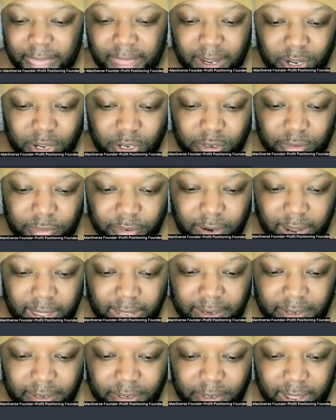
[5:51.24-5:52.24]
the code for
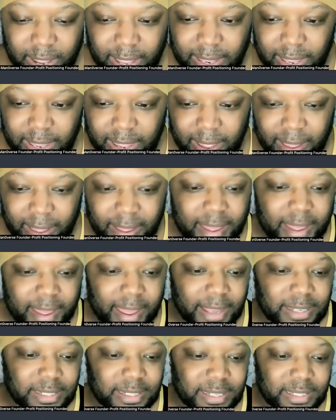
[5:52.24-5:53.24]
how to do that yet.
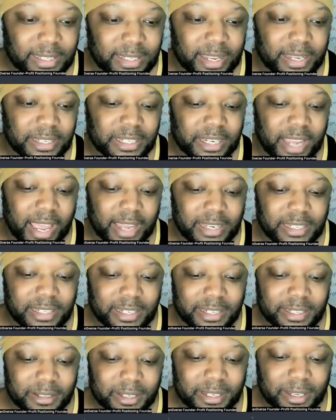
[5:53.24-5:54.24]
As I said, Chat
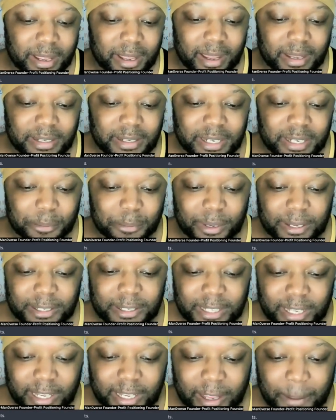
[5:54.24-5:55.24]
GT, uh,
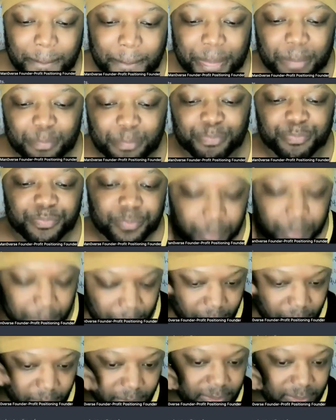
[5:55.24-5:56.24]
GPT
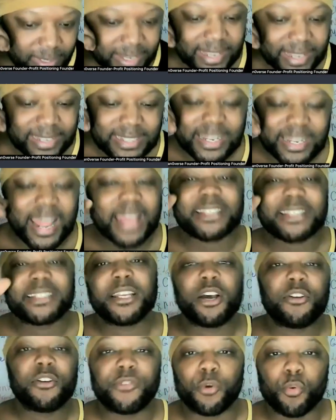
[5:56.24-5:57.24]
is not
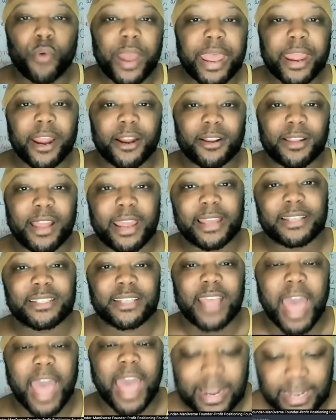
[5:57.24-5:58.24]
self-aware
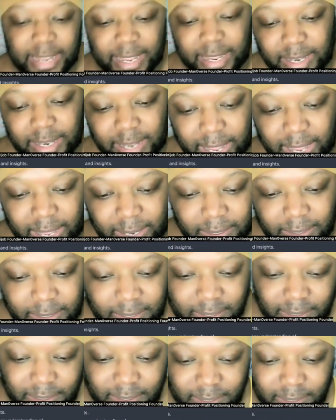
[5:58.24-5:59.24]
like Skynet yet.